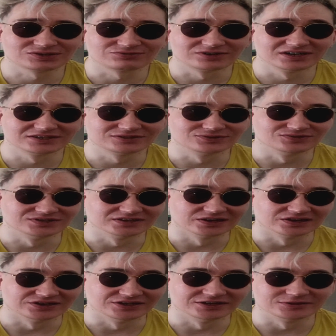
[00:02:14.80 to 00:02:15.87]
tried to
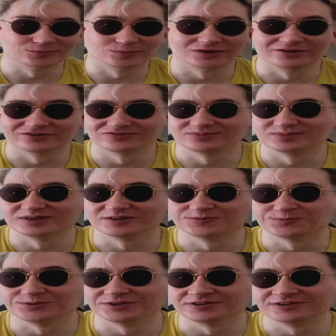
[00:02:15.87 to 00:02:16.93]
delete one of my
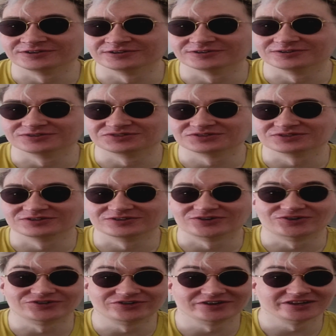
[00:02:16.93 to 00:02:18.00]
videos
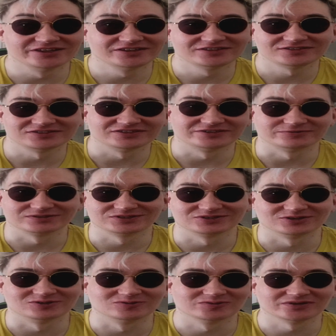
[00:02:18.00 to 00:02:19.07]
early. There was
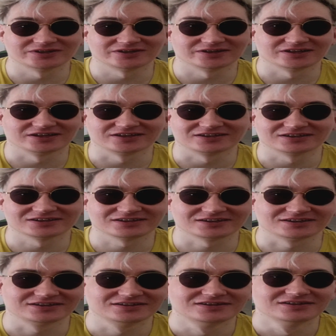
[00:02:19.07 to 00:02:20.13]
only like
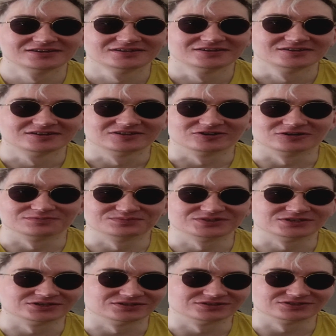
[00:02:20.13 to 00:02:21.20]

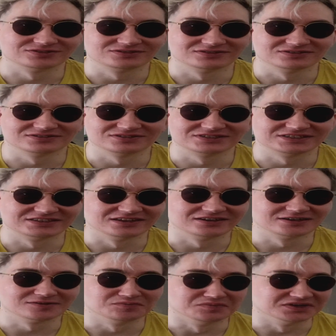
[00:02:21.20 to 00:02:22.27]
option to
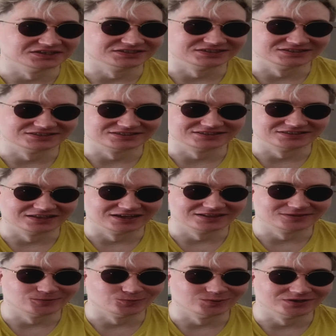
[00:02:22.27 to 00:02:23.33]
send a message
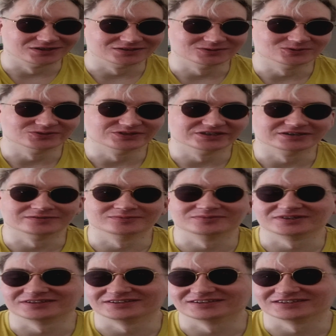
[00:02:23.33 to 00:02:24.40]
that way to them,
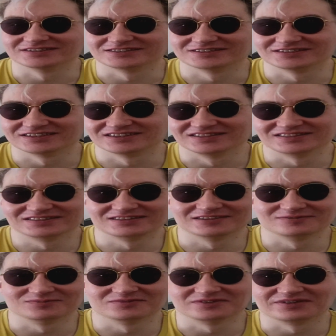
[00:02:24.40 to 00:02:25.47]
and I sent
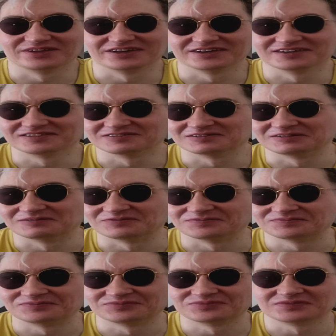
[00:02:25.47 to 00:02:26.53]
them like it
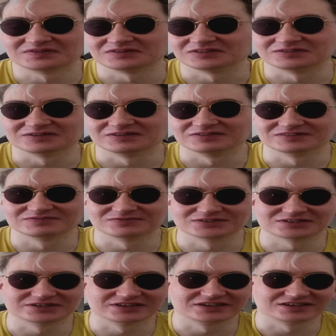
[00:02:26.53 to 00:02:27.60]

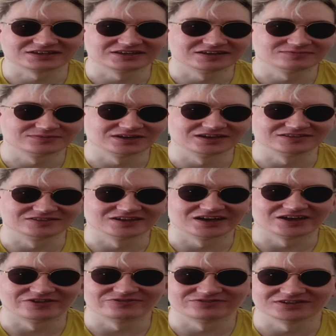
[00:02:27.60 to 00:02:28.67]
was like
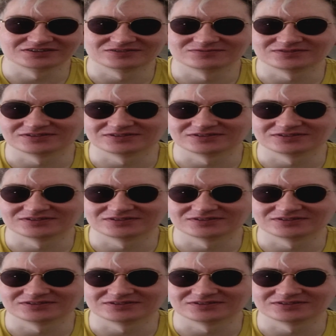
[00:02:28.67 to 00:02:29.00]
800